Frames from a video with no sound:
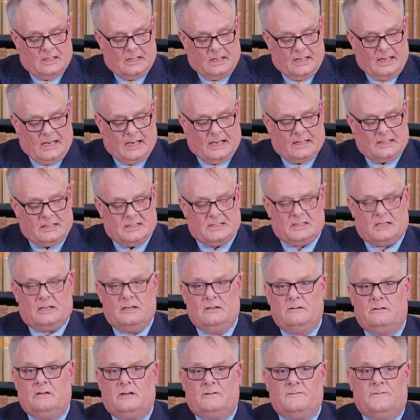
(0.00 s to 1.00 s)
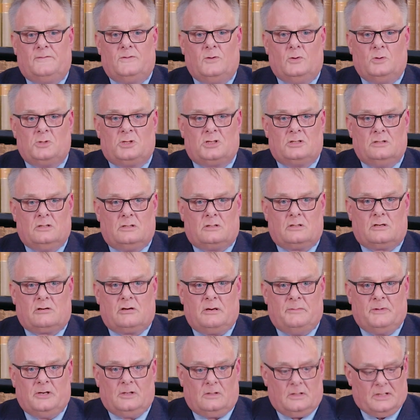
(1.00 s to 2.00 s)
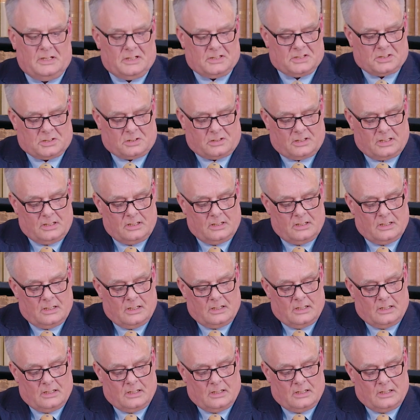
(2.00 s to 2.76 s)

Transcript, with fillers: He had his own unfortunate criminal history